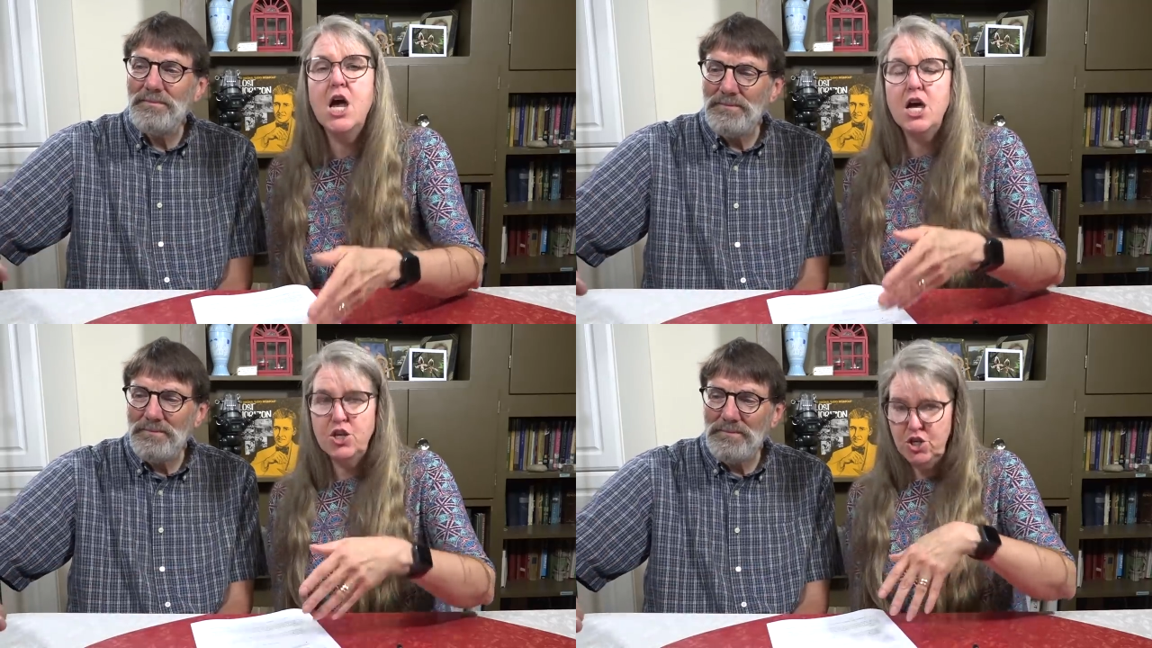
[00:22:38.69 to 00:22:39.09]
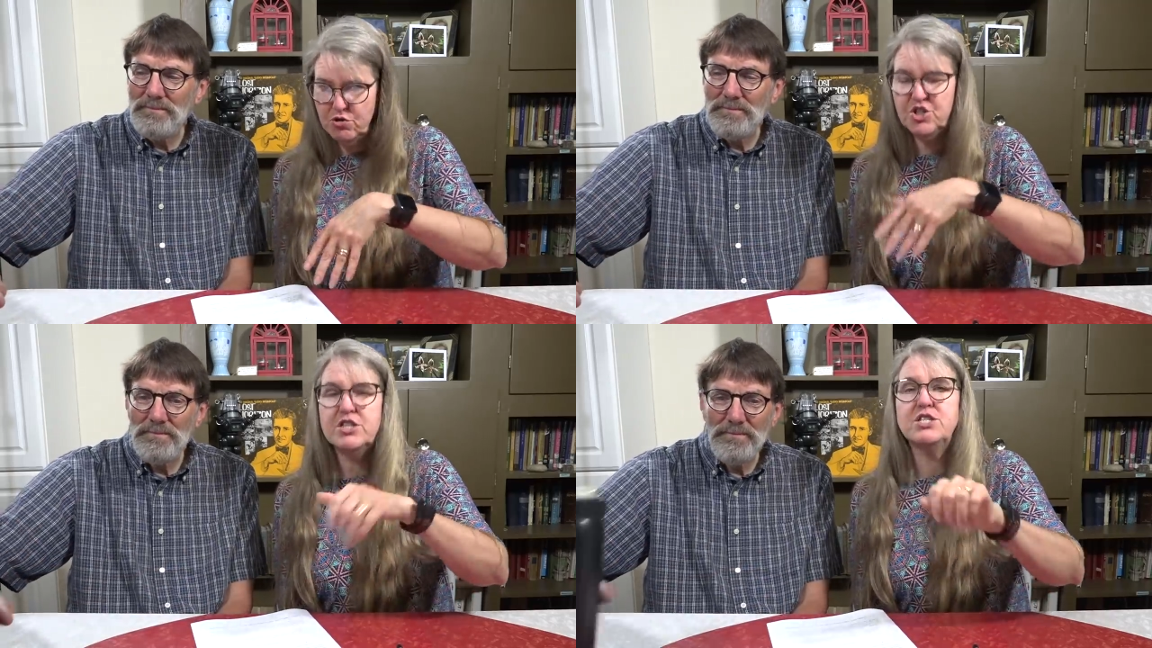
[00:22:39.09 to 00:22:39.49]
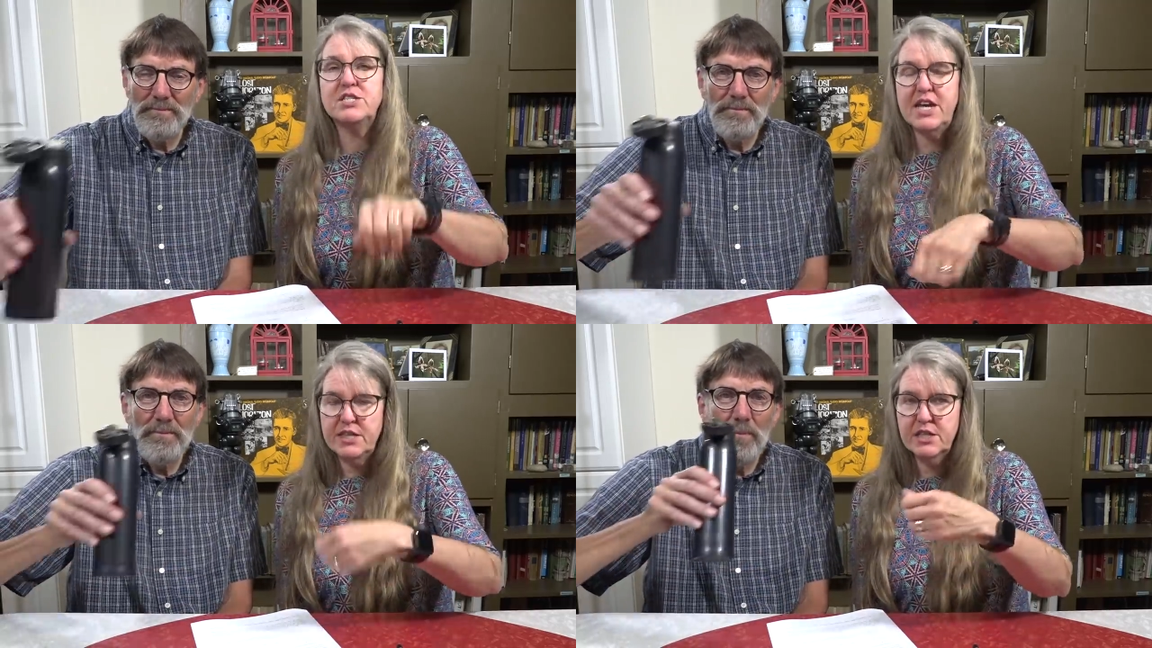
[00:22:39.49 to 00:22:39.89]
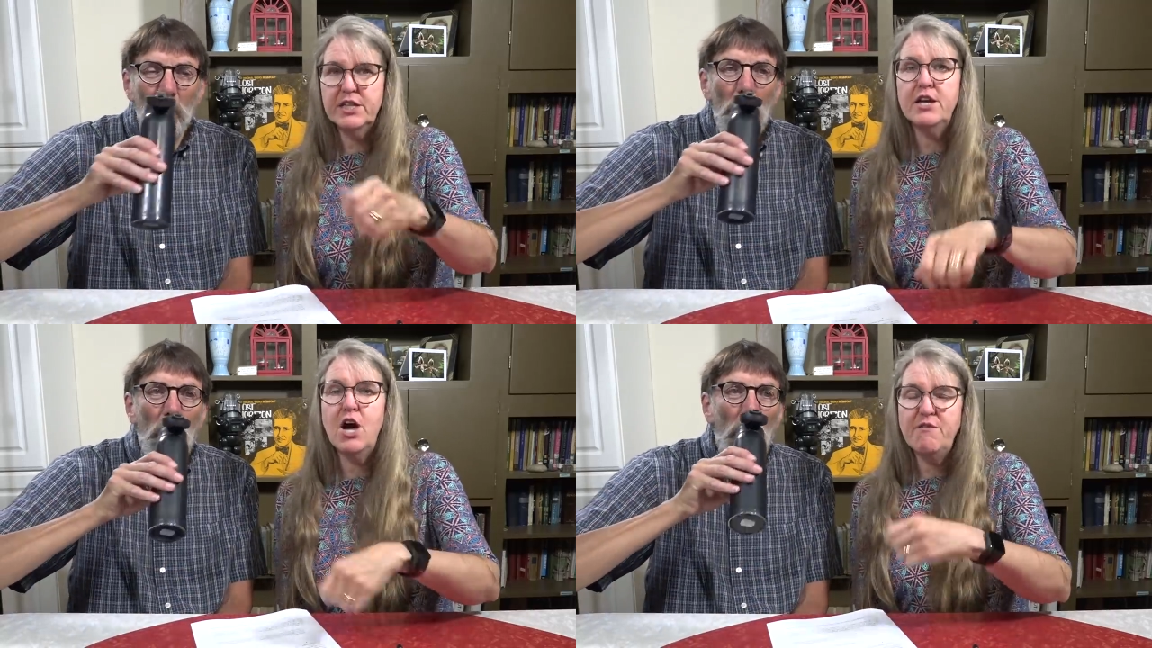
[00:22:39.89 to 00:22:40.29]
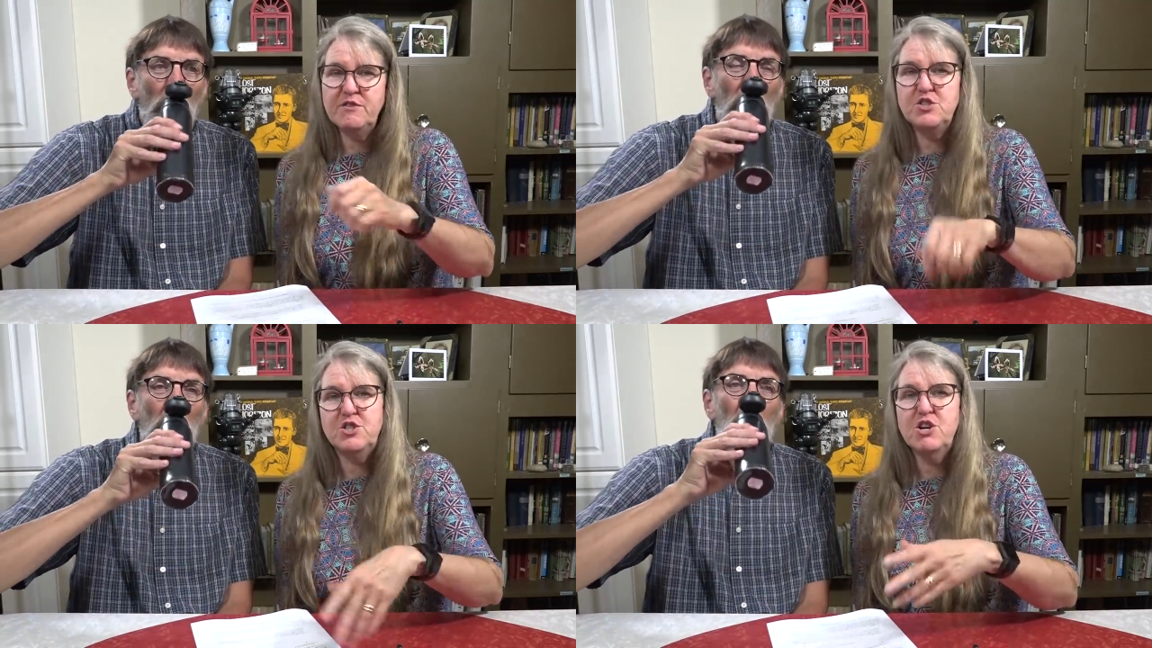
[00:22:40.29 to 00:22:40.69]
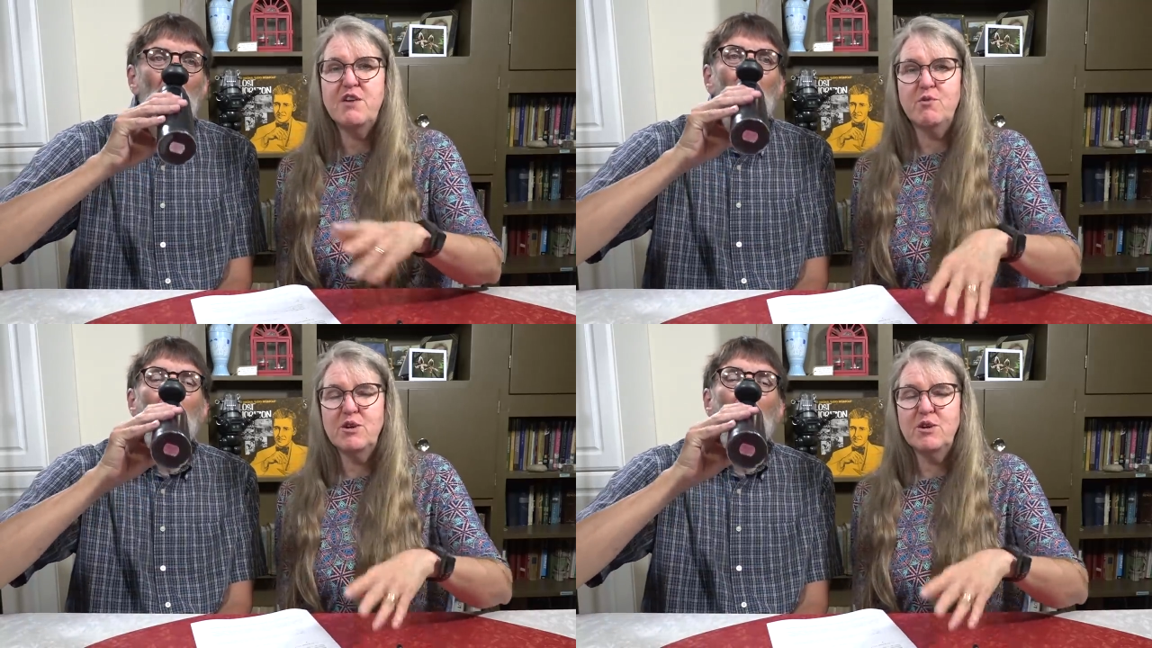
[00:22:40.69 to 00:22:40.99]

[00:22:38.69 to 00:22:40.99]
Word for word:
Speaker 1: You just take the lid off and stir it every